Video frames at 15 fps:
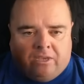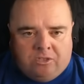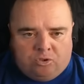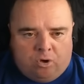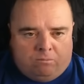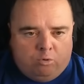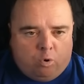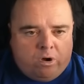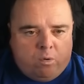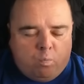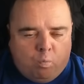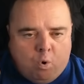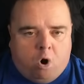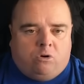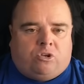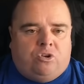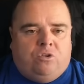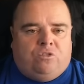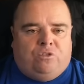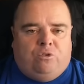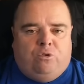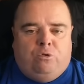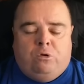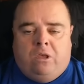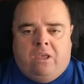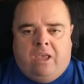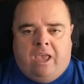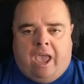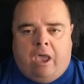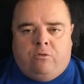So I'm going to walk you through
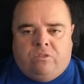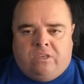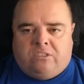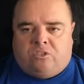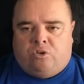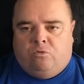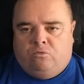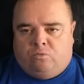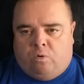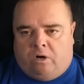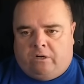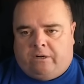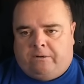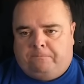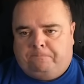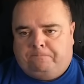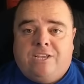how these tools work.